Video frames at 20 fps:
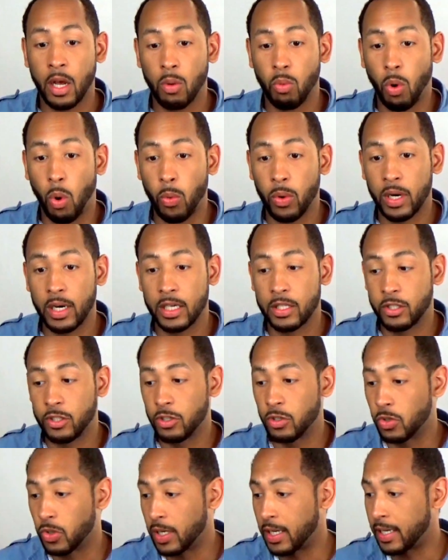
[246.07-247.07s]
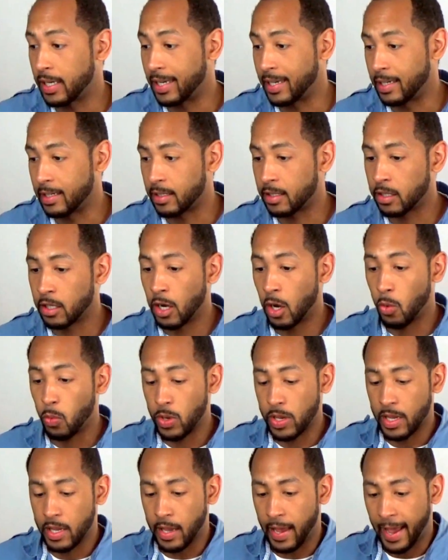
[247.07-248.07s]
what we're going to do is
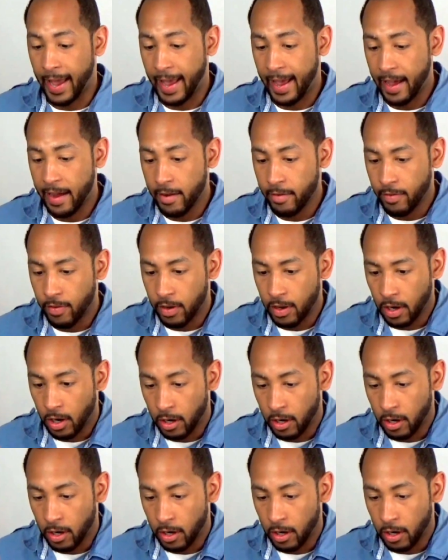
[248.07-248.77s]
we have